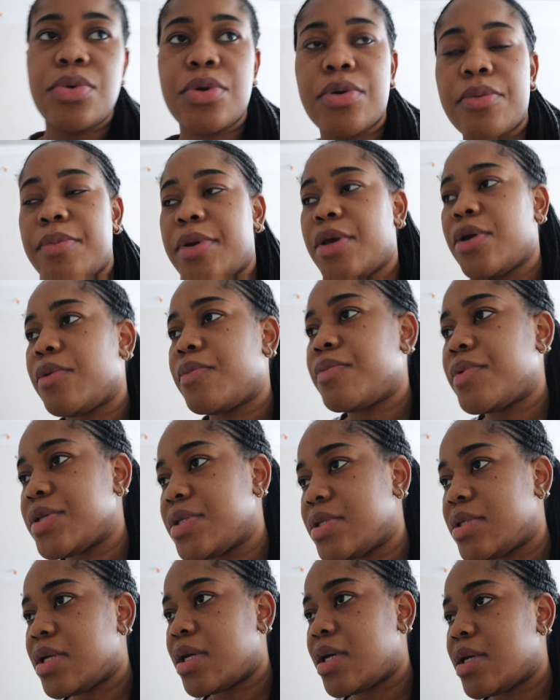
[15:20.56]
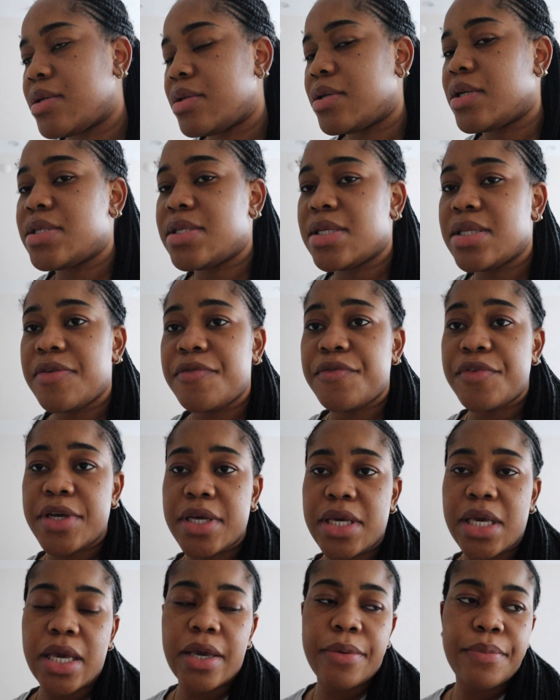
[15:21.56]
woke me up is that the delivery
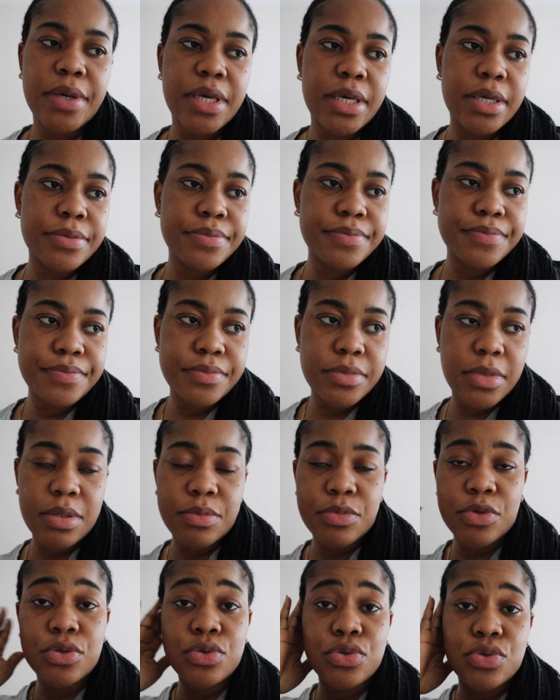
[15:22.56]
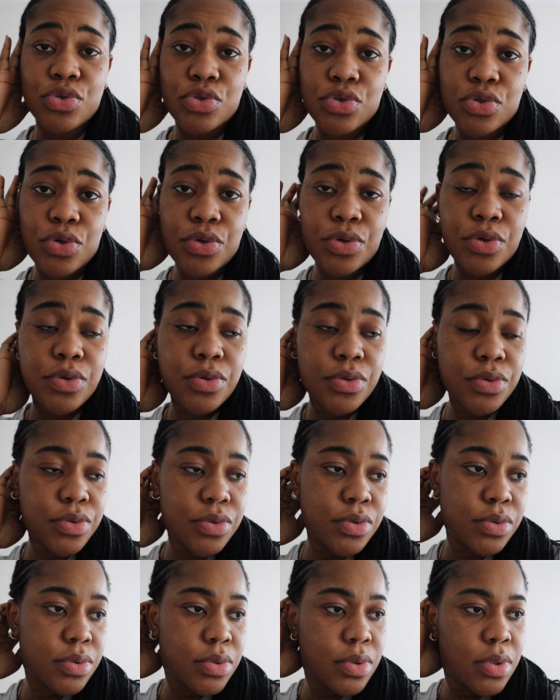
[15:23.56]
came in. I'm going to show
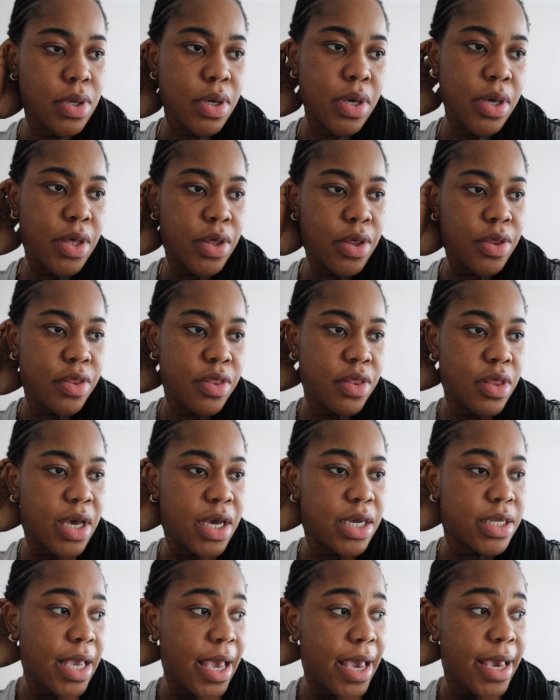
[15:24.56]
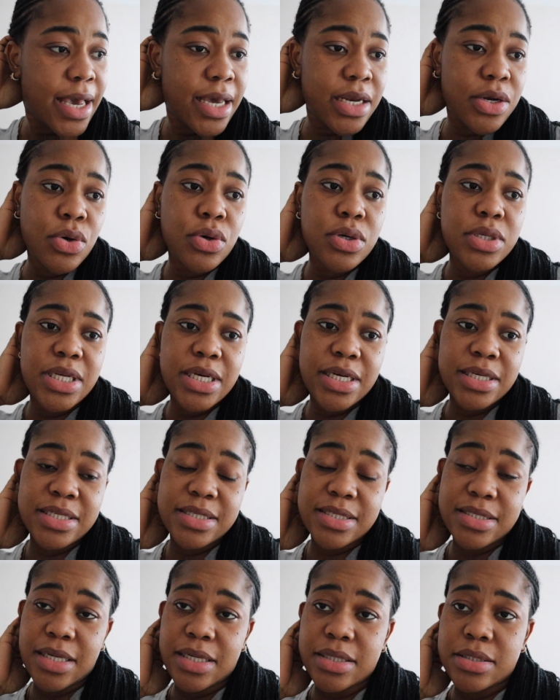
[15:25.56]
you that. I had ordered a
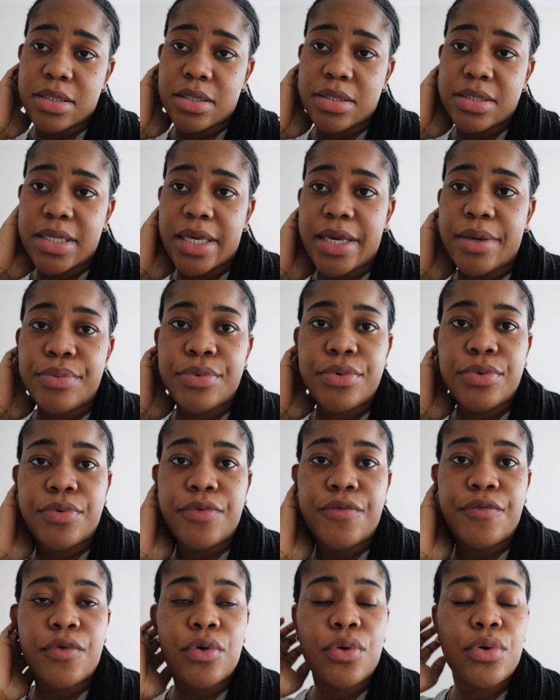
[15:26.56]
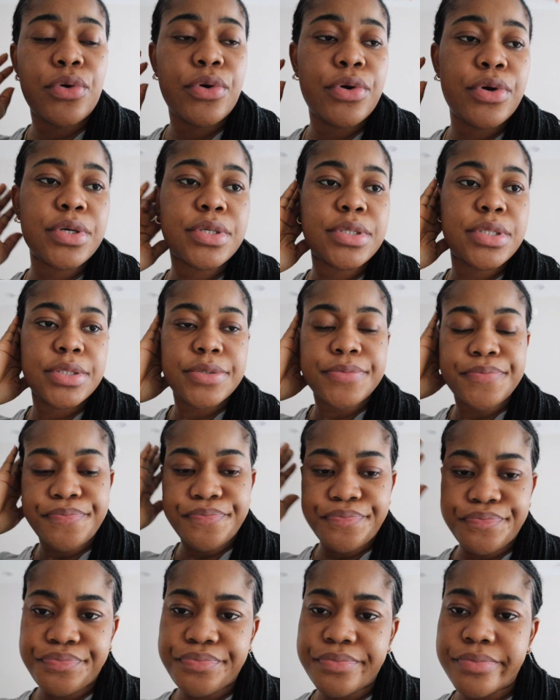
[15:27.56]
center table for us.
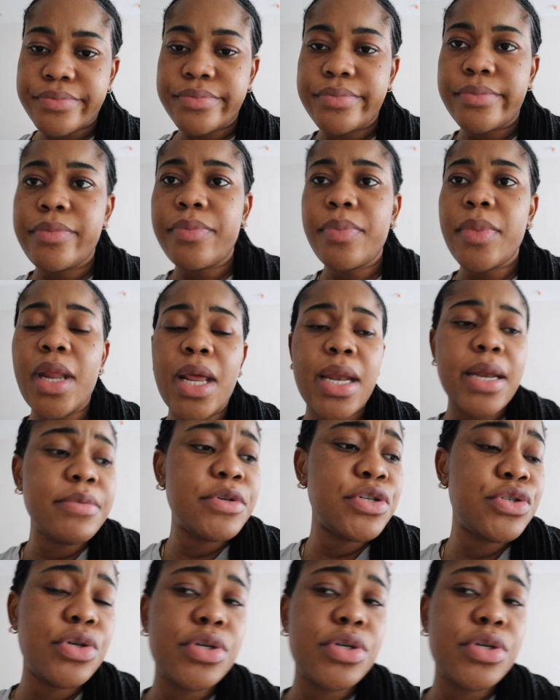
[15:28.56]
Let me